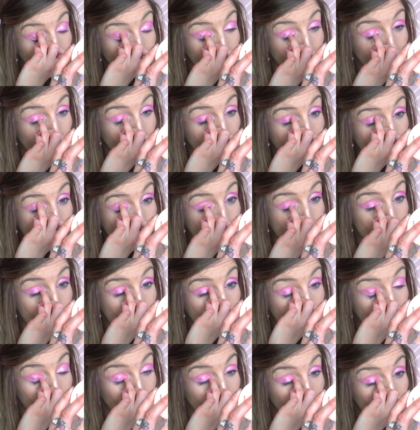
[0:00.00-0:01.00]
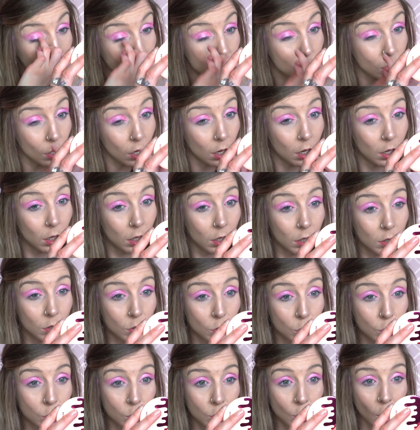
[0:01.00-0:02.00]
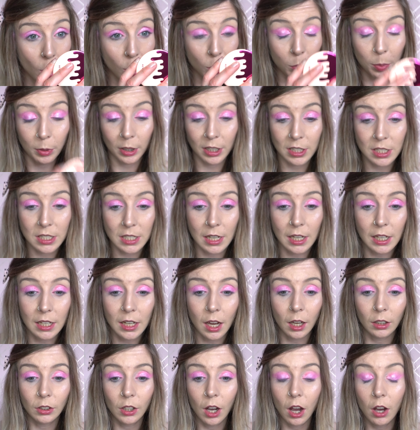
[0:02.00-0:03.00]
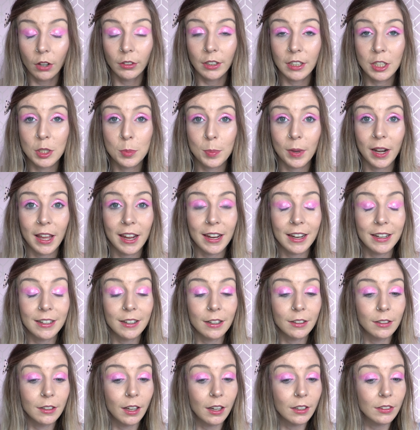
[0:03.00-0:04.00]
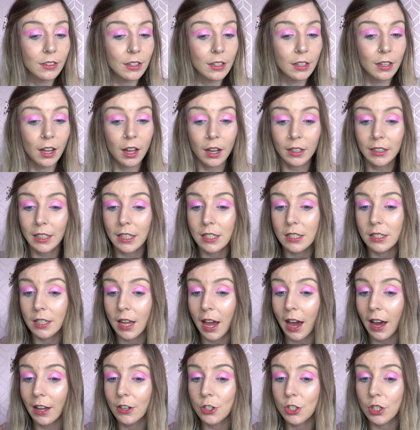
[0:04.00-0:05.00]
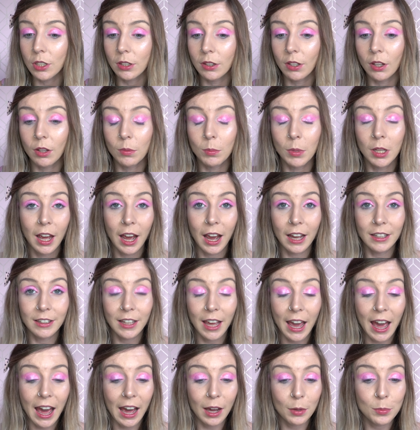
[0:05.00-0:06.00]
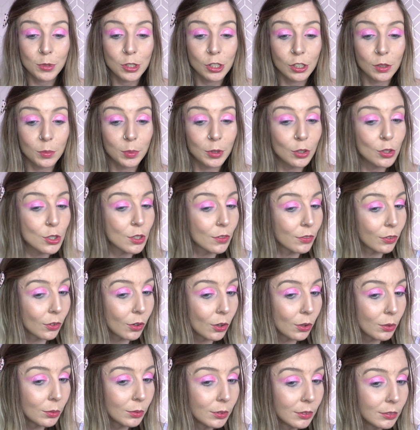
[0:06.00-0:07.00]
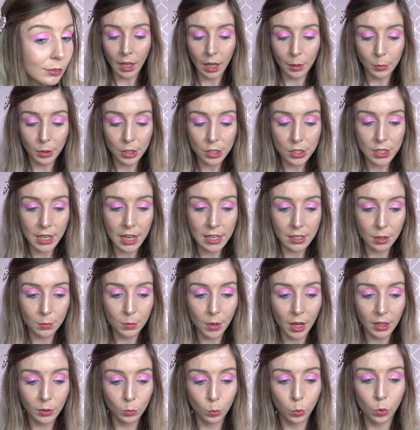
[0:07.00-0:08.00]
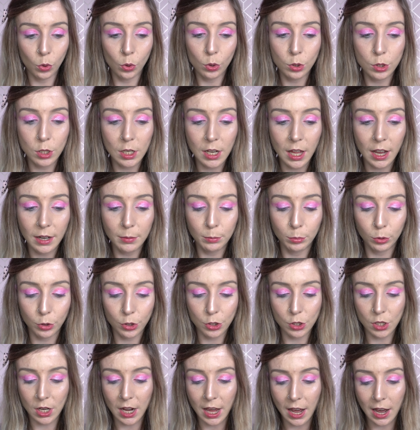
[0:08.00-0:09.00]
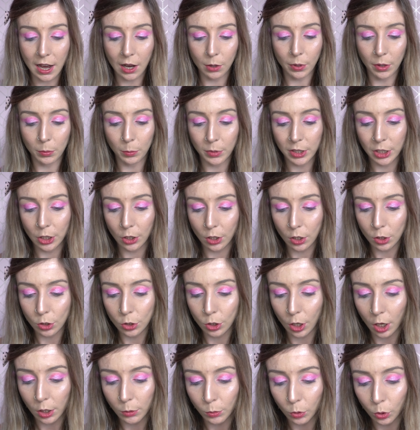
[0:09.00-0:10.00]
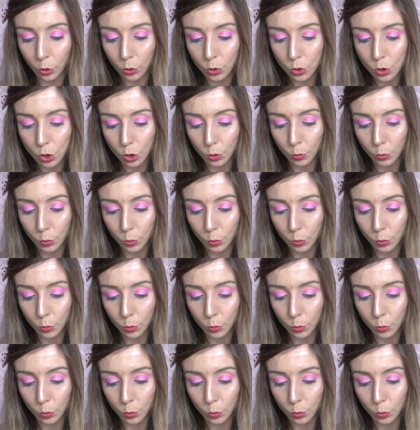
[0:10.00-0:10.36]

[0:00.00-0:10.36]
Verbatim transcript: These shimmers are so pretty. I can't explain. Like, the light is catching them and they're absolutely beautiful. I'm going to take my waterline brush now and we're going to go under